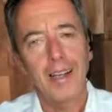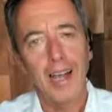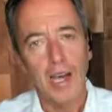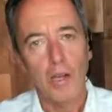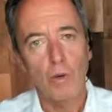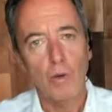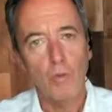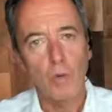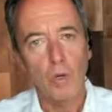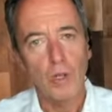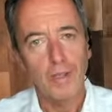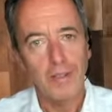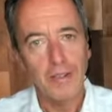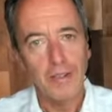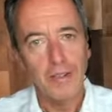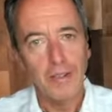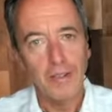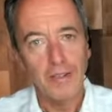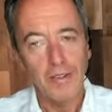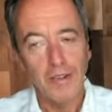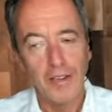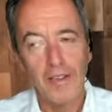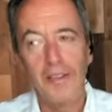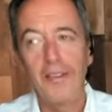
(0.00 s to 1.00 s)
God
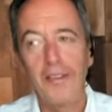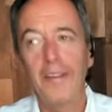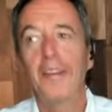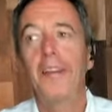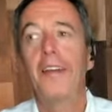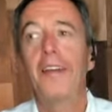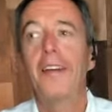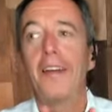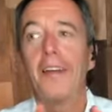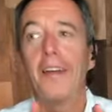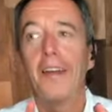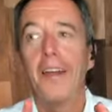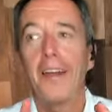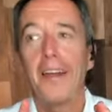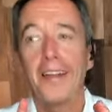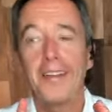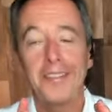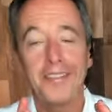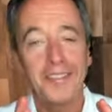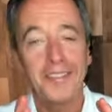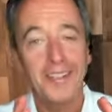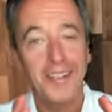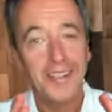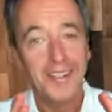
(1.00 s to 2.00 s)
willing
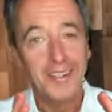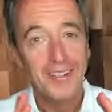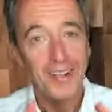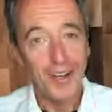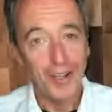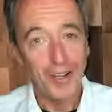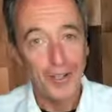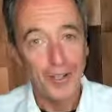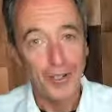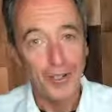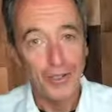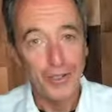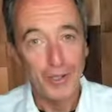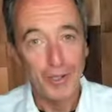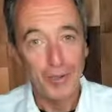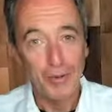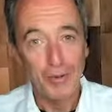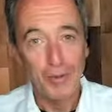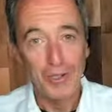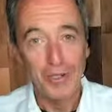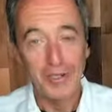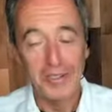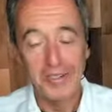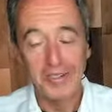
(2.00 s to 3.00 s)
and technology
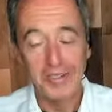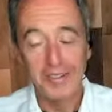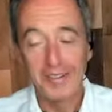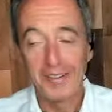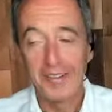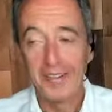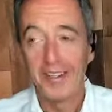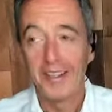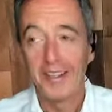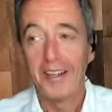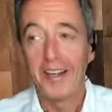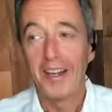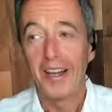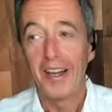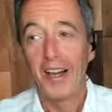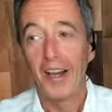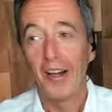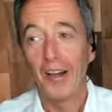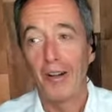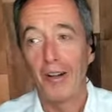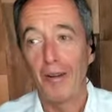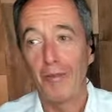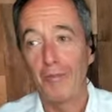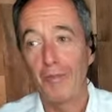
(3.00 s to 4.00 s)
willing,
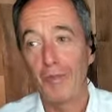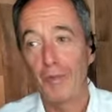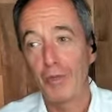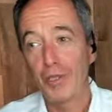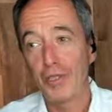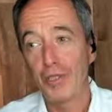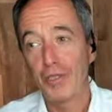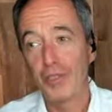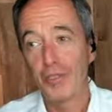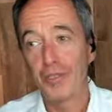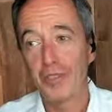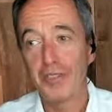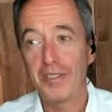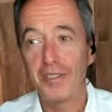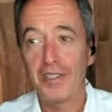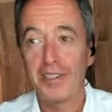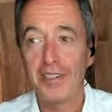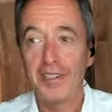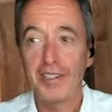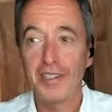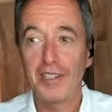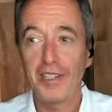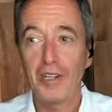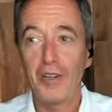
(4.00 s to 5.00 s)
which,
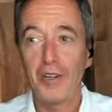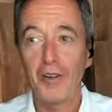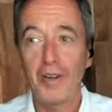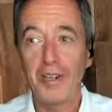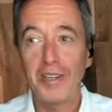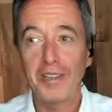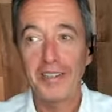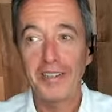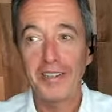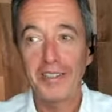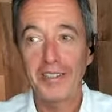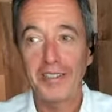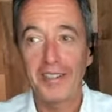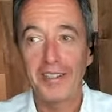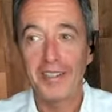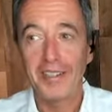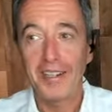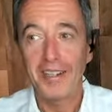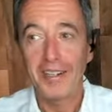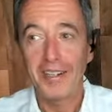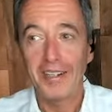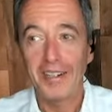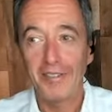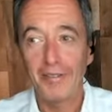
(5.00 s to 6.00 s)
I think,
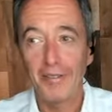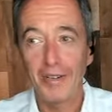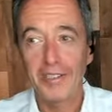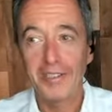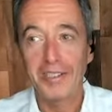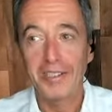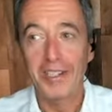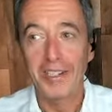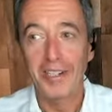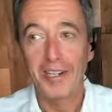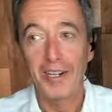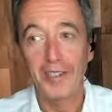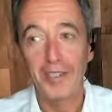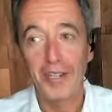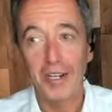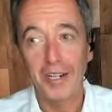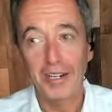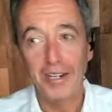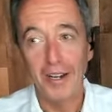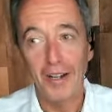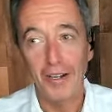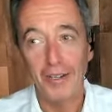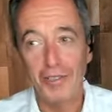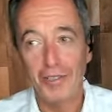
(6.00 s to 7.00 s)
I'm not saying that
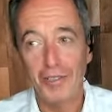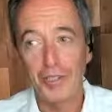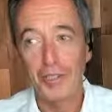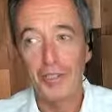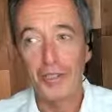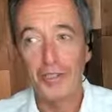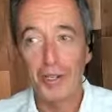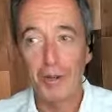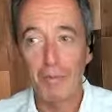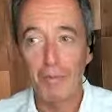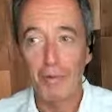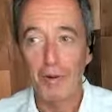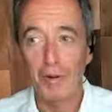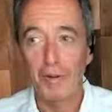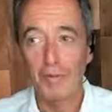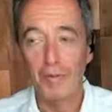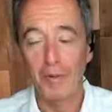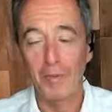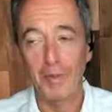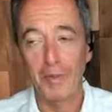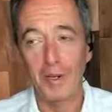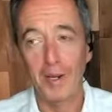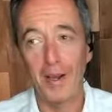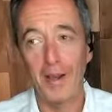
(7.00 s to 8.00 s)
technology is separate
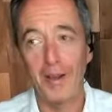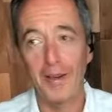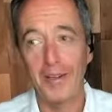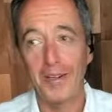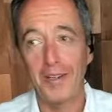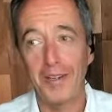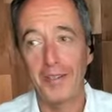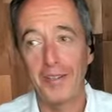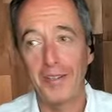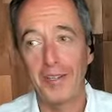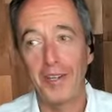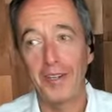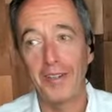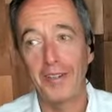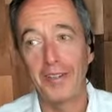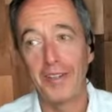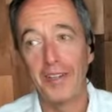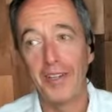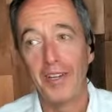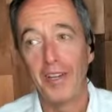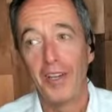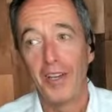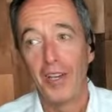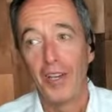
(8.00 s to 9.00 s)
from God, and yet
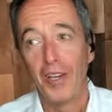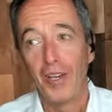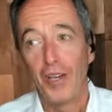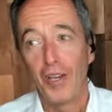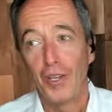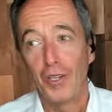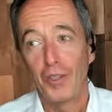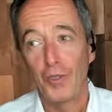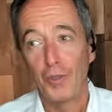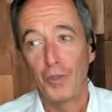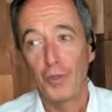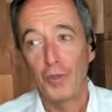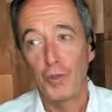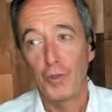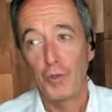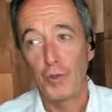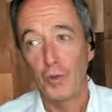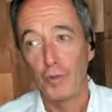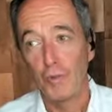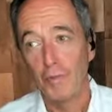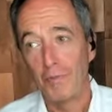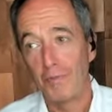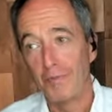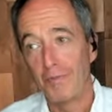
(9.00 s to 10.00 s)

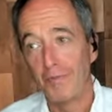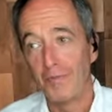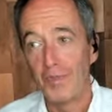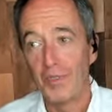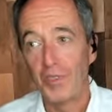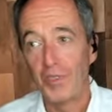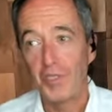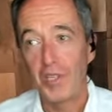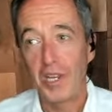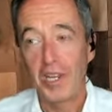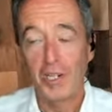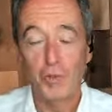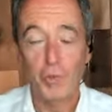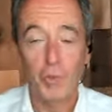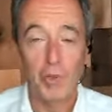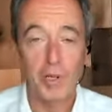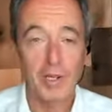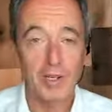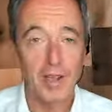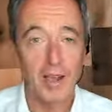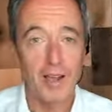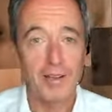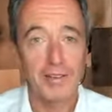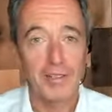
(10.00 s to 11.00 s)
YouTube takes
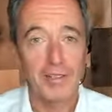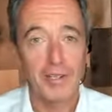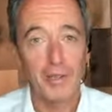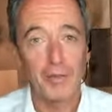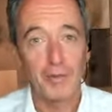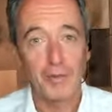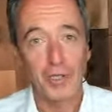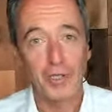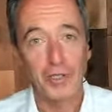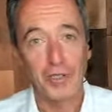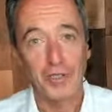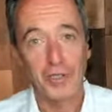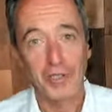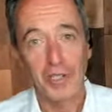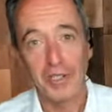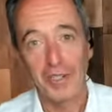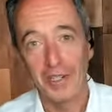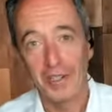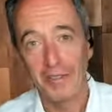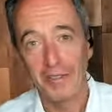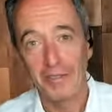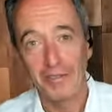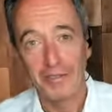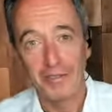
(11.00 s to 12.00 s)
what God gives us
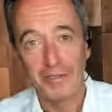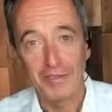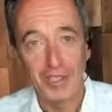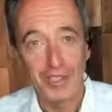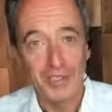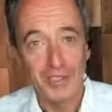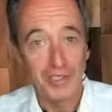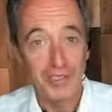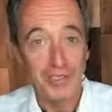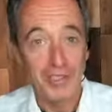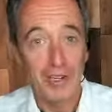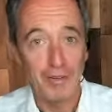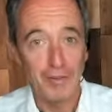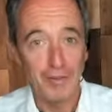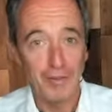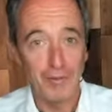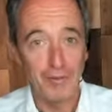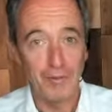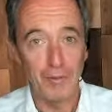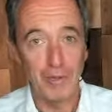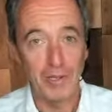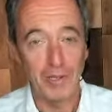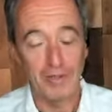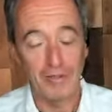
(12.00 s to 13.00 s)
and then does
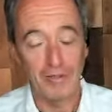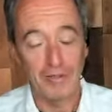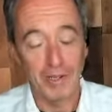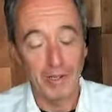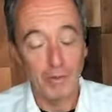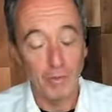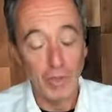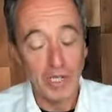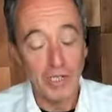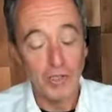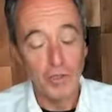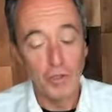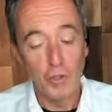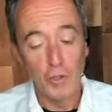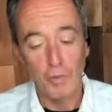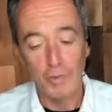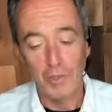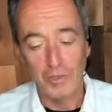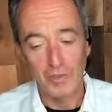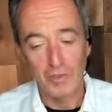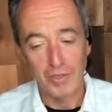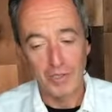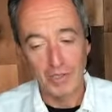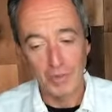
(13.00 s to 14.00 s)
stuff with it, right? We as
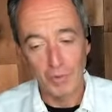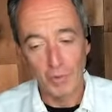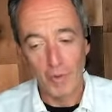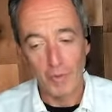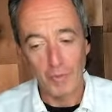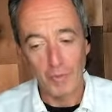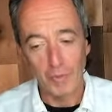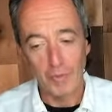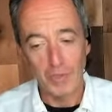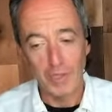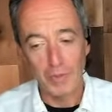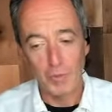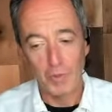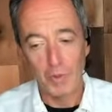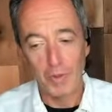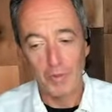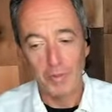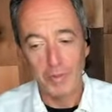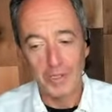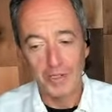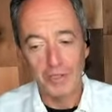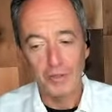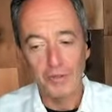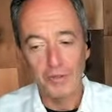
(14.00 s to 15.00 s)
humans, that's
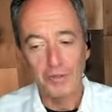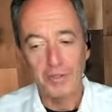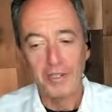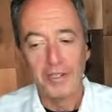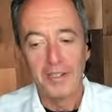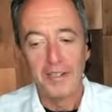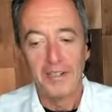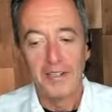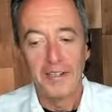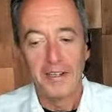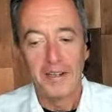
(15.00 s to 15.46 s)
what we do.